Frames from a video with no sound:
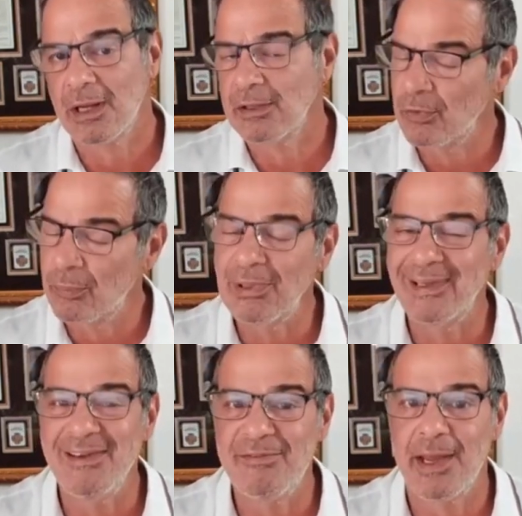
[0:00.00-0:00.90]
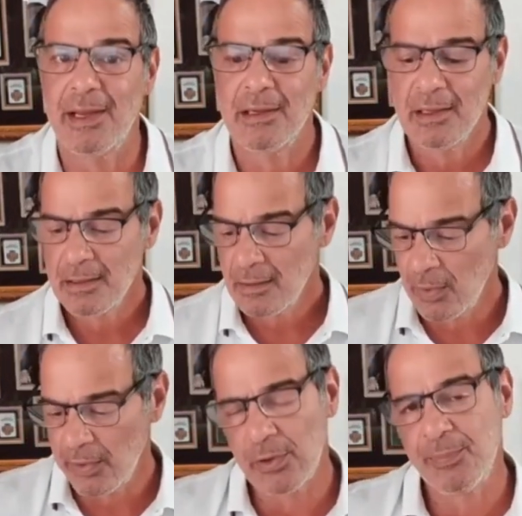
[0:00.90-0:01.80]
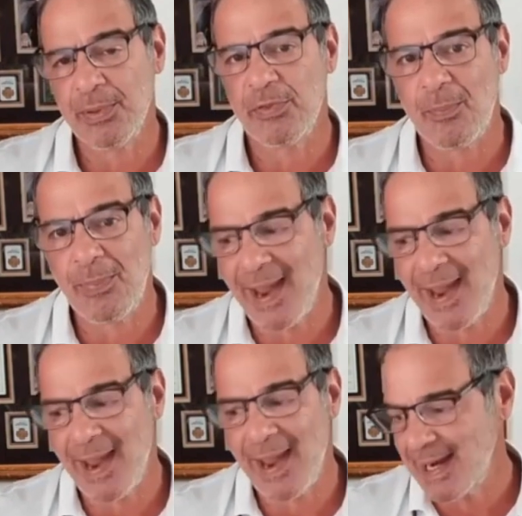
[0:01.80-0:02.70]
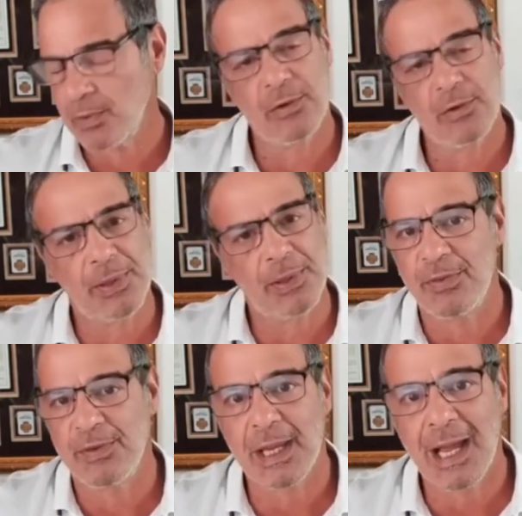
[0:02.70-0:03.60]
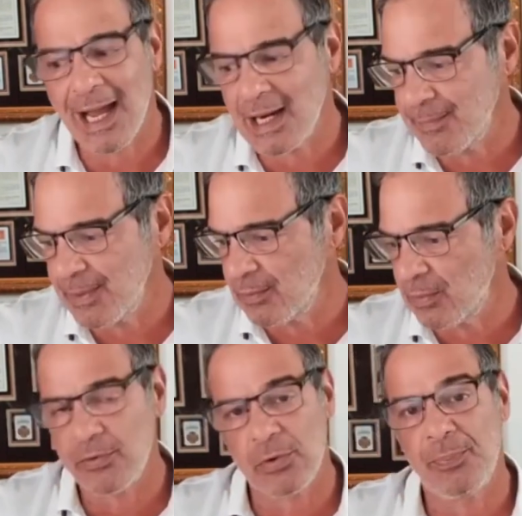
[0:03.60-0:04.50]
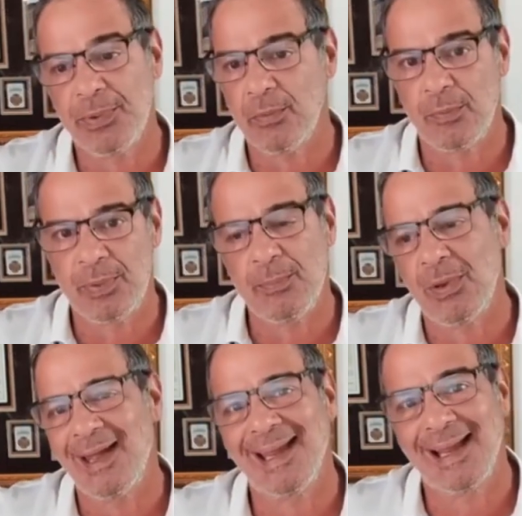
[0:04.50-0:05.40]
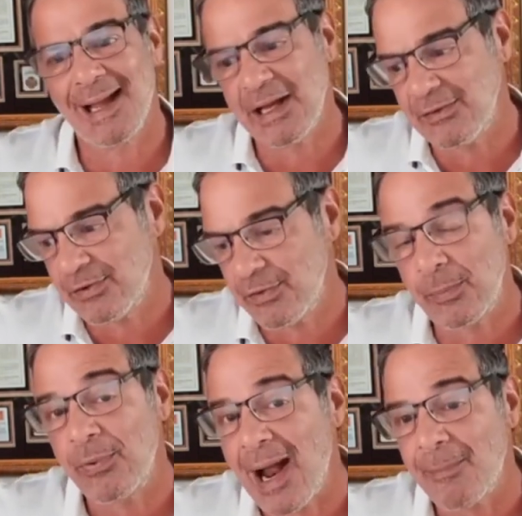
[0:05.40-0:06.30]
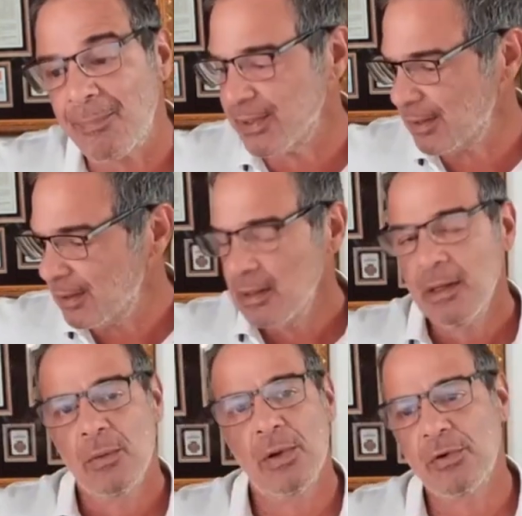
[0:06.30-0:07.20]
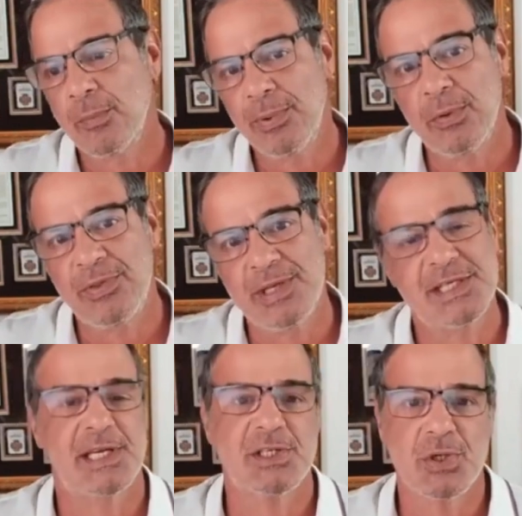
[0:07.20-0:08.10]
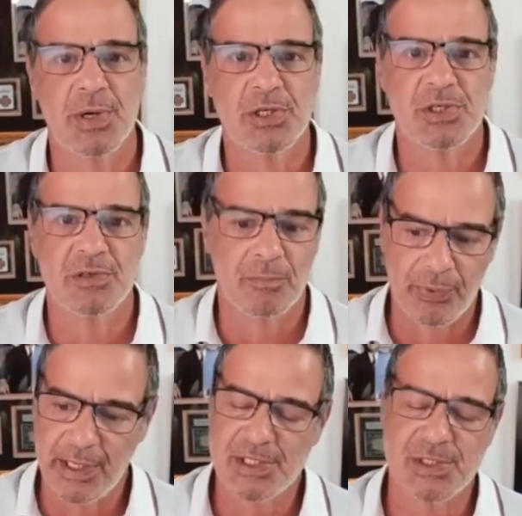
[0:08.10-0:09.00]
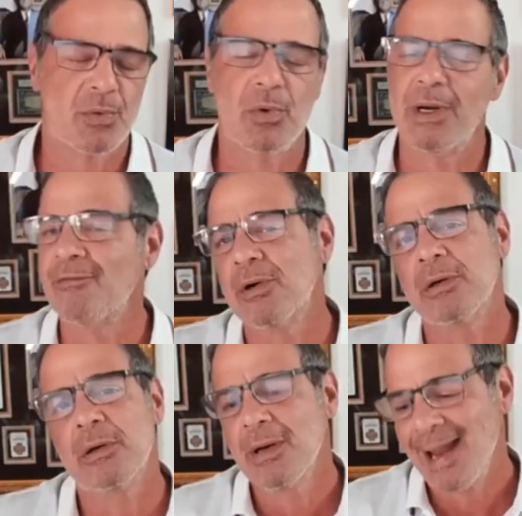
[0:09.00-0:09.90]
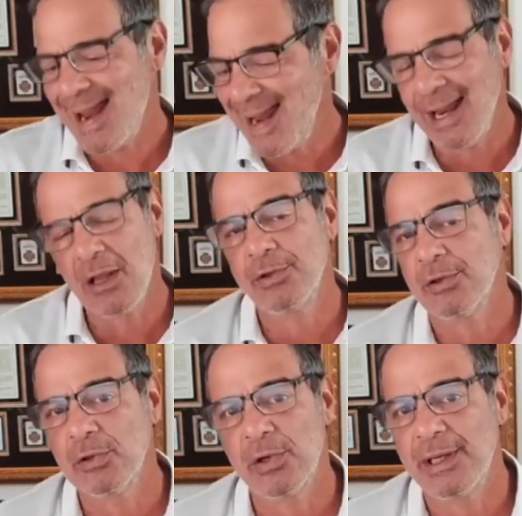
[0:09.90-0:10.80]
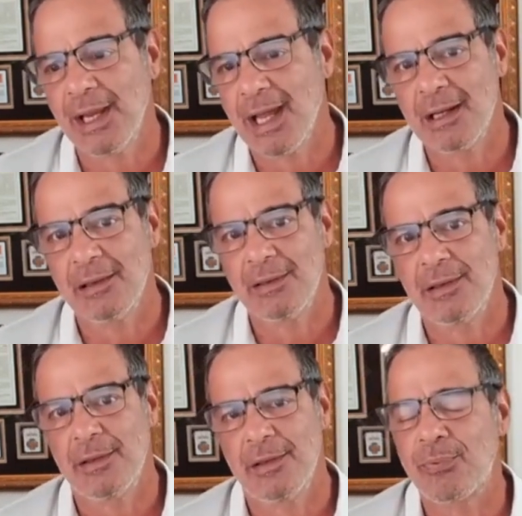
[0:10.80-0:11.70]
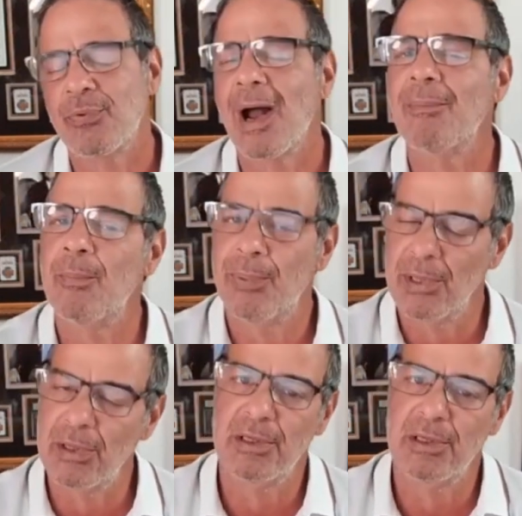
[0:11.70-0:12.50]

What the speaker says: I do believe that, whether it be with the banks, whether it be with the economy, whether it be with people hanging on to their property, whether it be with the accentuation of BRICS, whatever angle you're looking at it, the probability